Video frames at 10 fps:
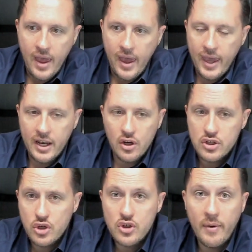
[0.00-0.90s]
And here's
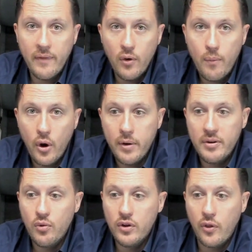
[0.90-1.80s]
also my viewpoint
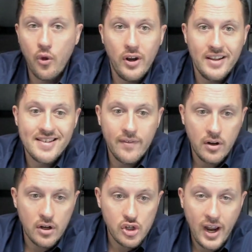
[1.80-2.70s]
between the
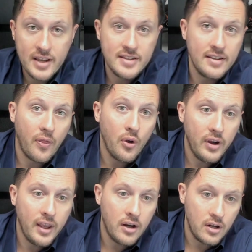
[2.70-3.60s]
3700X
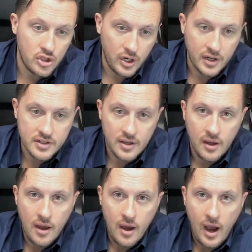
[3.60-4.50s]
3800X.
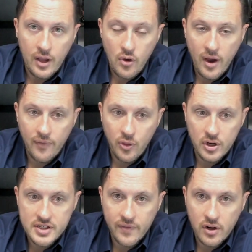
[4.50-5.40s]
I do have a
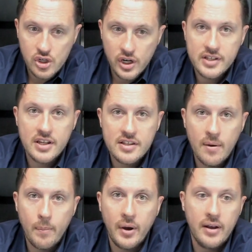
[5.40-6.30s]
3700X
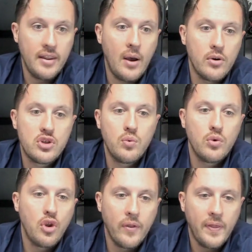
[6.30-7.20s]
system, but that was
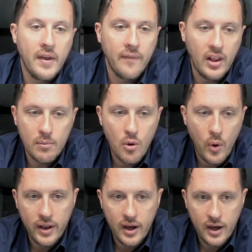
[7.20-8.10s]
the only thing available
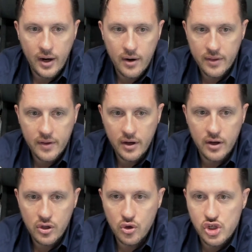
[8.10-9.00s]
when uh,
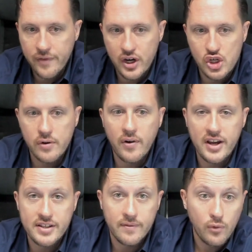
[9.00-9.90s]
the new generation of
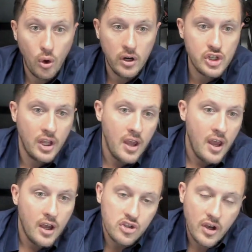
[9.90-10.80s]
Ryzen launched.
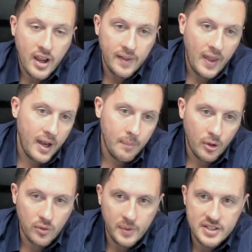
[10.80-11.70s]
So I got that and
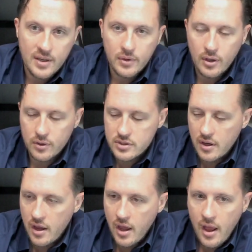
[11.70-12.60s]
built a PC with those.
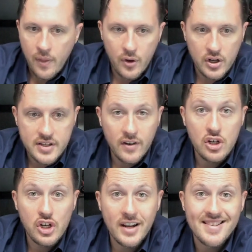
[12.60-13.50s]

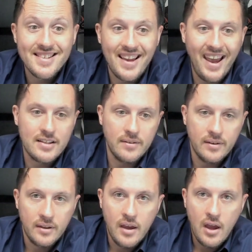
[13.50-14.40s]
3700X is
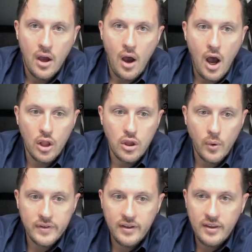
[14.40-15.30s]
excellent uh,
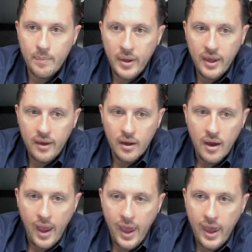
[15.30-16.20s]
lower TDP,
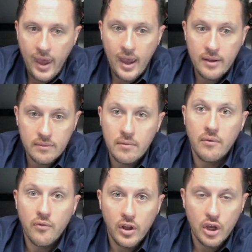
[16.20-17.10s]
and
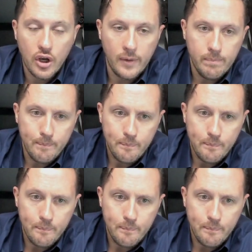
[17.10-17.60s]
really good.